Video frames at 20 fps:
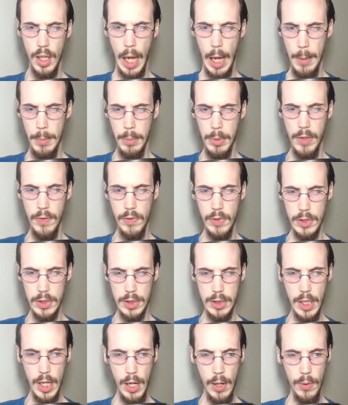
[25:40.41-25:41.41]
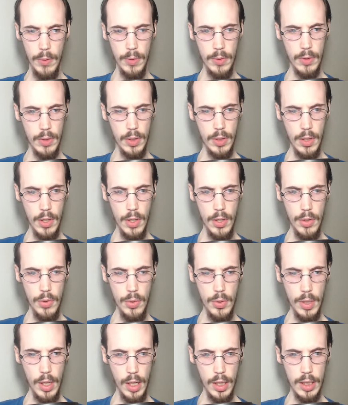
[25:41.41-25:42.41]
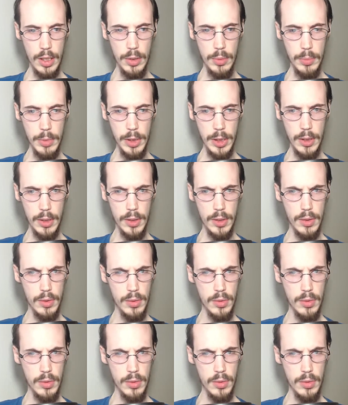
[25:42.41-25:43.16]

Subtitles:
I believe this now. You cannot kill me.